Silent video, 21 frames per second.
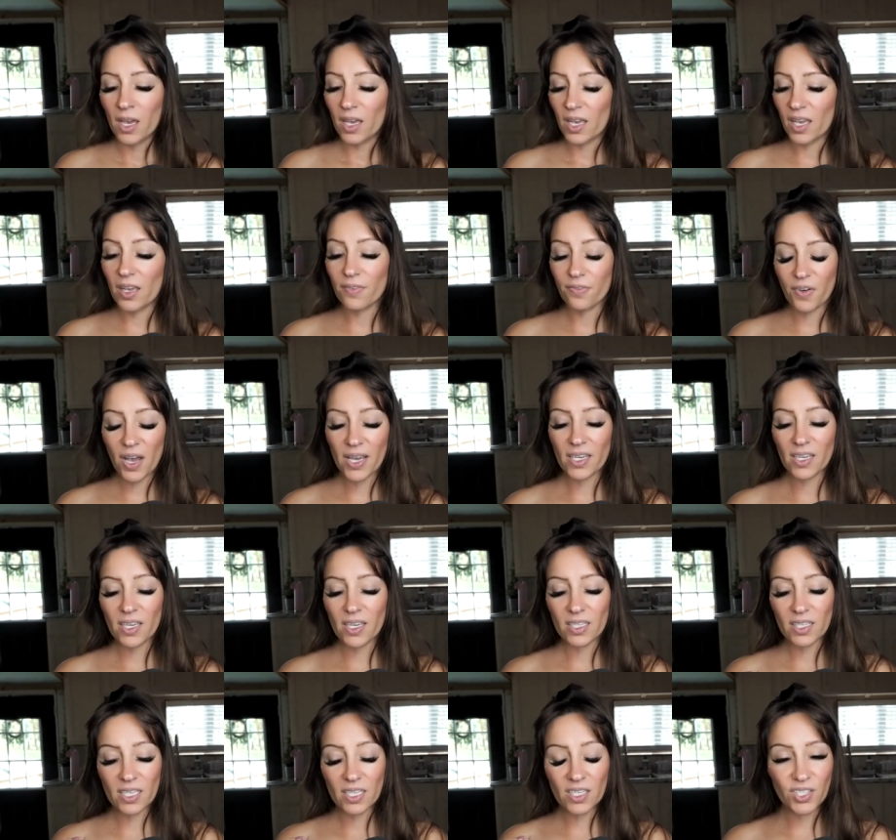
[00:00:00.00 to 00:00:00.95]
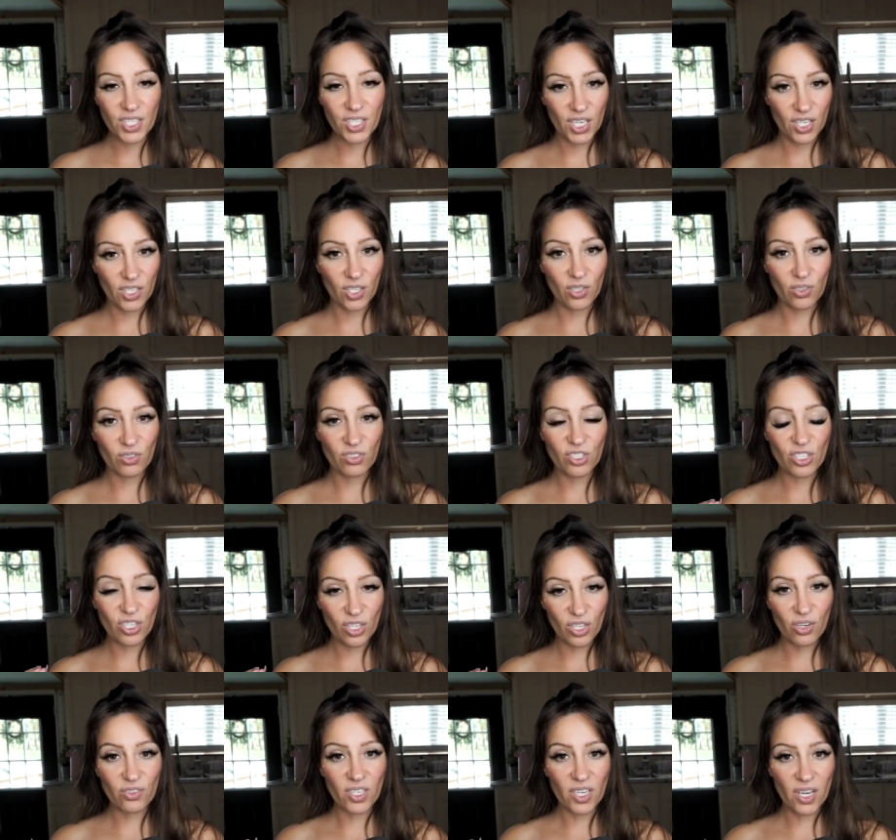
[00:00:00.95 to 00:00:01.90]
if I continue to
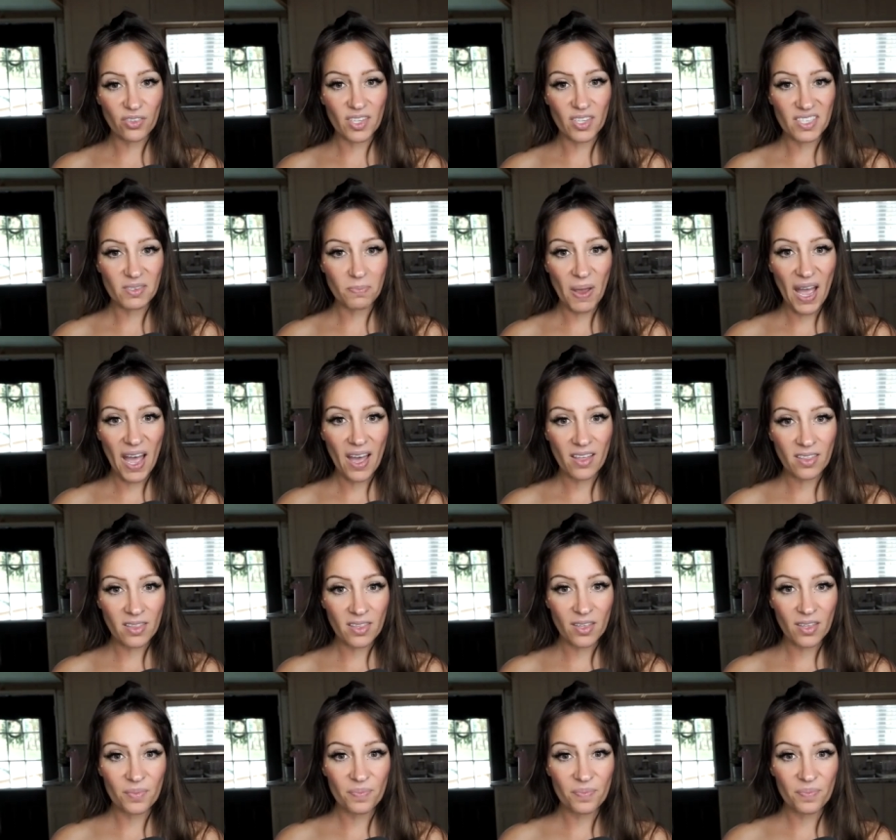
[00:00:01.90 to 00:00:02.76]
go down this path?